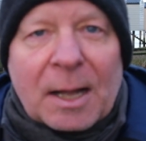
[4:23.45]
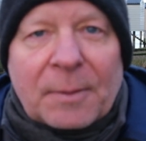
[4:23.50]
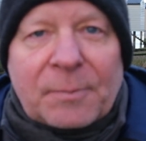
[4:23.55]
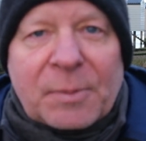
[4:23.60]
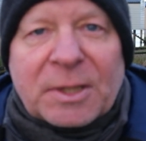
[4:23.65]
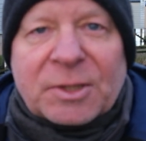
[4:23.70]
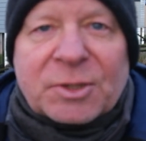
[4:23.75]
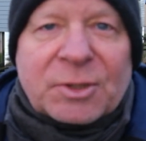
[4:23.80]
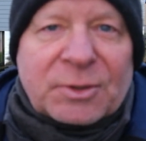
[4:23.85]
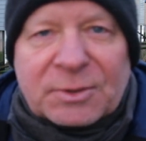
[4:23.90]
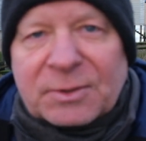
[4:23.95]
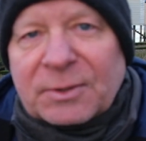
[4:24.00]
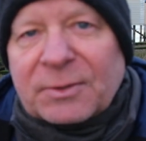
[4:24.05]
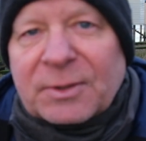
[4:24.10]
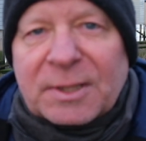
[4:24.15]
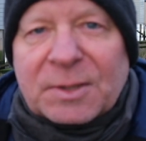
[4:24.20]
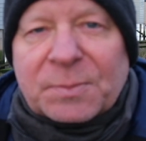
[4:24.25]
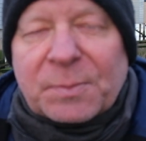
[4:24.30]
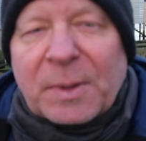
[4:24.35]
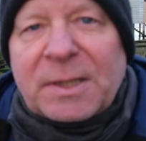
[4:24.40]
pictures of
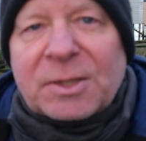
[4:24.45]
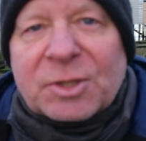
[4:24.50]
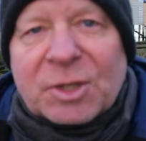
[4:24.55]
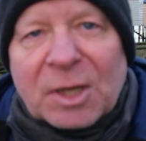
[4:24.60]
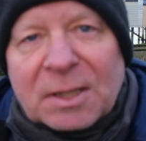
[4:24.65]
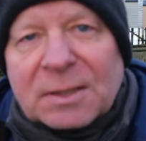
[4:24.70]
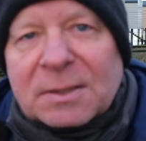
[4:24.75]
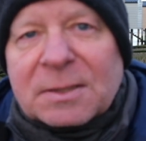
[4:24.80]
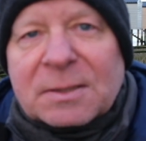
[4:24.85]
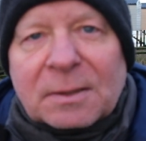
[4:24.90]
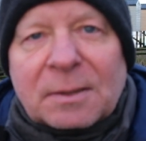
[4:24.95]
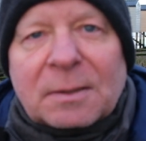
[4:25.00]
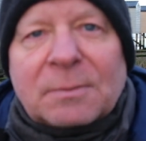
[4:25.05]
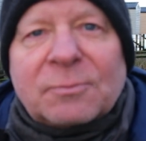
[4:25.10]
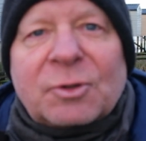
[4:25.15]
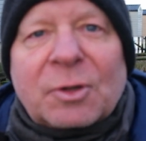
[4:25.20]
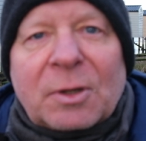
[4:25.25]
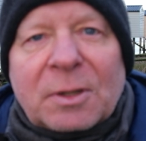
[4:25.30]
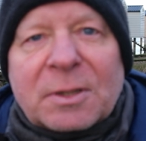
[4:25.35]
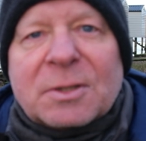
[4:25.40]
these beach huts and I'm
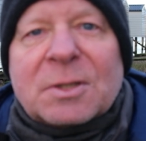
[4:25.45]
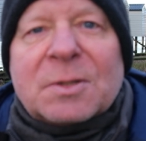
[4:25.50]
trying to